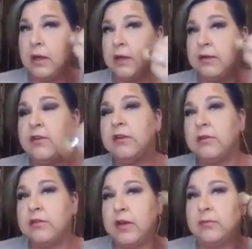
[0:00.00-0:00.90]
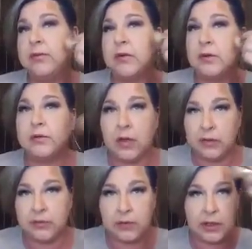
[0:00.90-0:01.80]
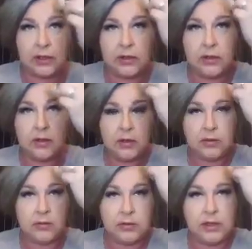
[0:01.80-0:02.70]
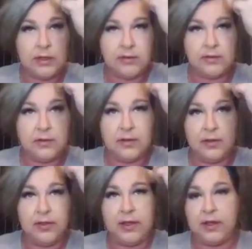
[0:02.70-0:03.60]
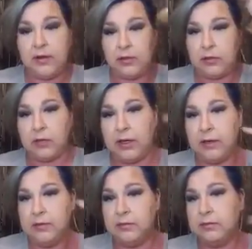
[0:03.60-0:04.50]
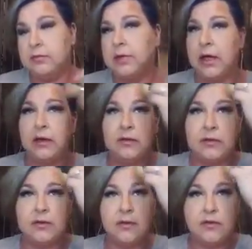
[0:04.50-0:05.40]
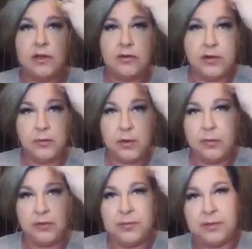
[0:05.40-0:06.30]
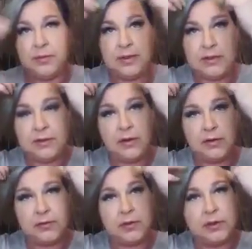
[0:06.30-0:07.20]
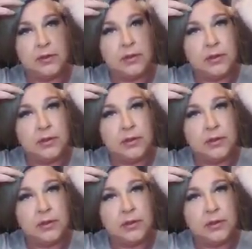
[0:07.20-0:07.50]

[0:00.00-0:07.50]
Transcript: And the general shape for contouring is the 3. Okay, this is generally where most people need to contour.